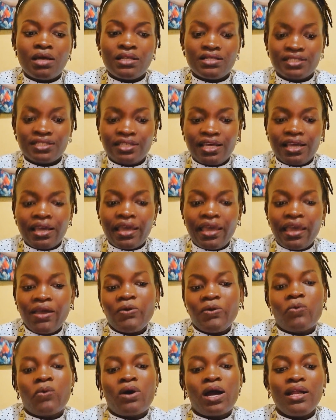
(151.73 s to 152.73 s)

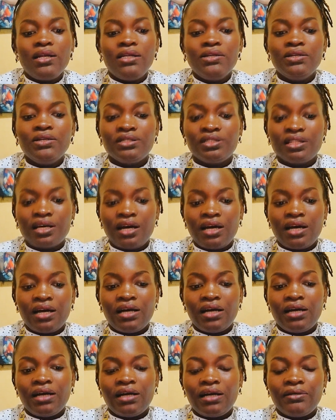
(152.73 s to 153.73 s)
Second one,
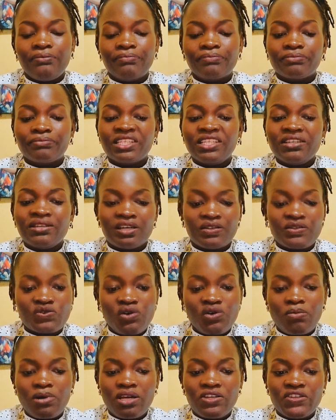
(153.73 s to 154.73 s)
the
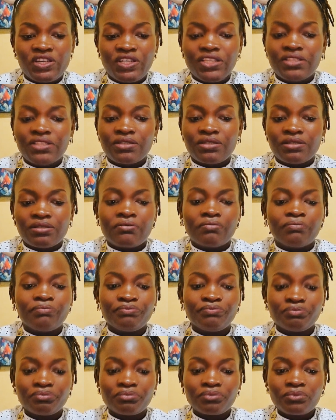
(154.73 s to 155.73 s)
industrial machines,
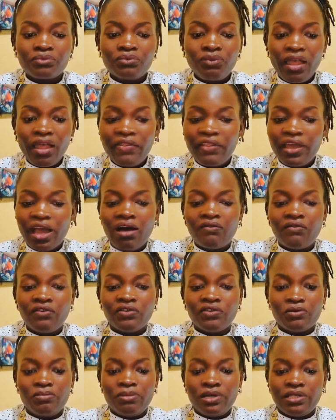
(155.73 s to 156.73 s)
they have
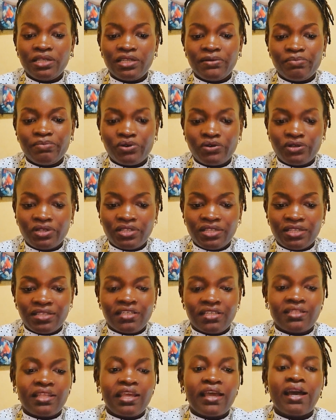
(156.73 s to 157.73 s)
automated
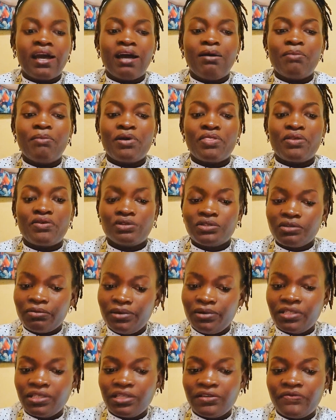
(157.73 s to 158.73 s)
processes. They come with
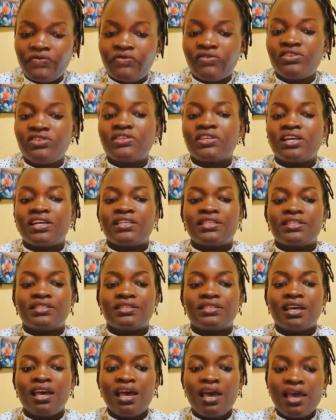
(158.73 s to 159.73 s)
automated
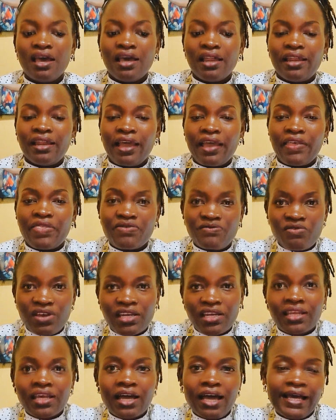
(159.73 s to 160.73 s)
features like
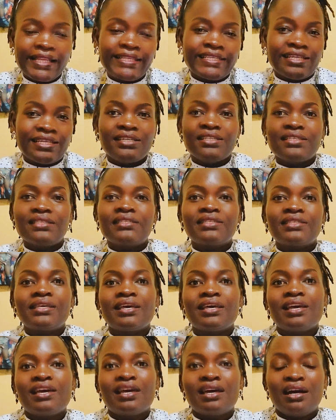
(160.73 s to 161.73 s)
thread cutters.
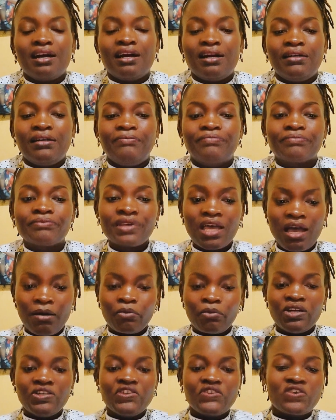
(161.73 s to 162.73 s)
I'm
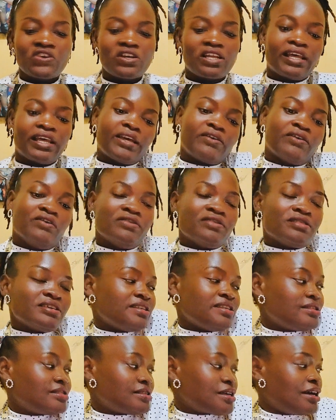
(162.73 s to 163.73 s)
going to show you, like on
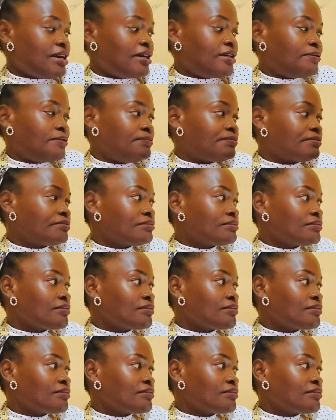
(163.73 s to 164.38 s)
this, I